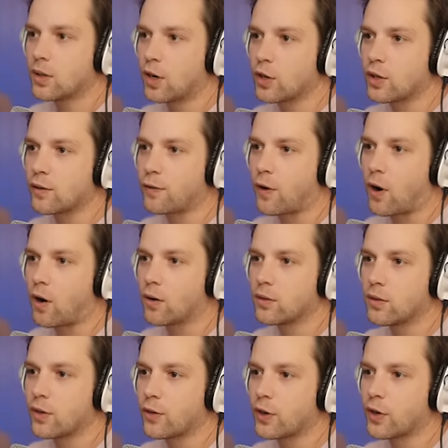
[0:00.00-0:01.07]
Are you gonna fall?
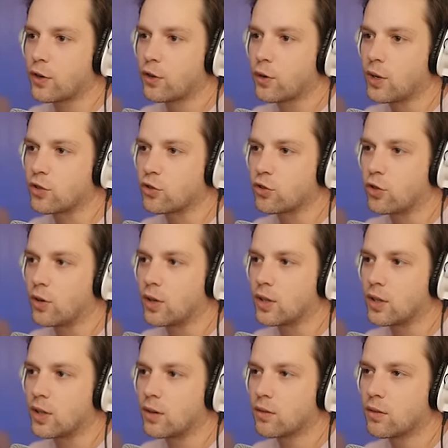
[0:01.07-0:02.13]
If you're gonna do it, just do it,
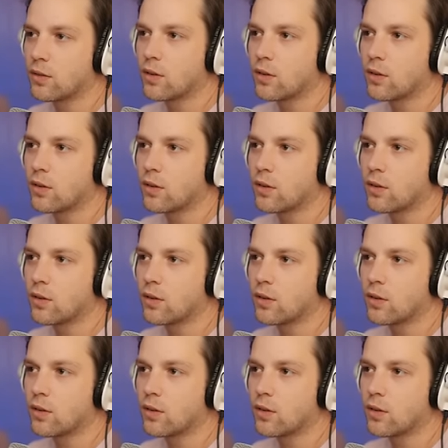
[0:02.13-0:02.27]
you know?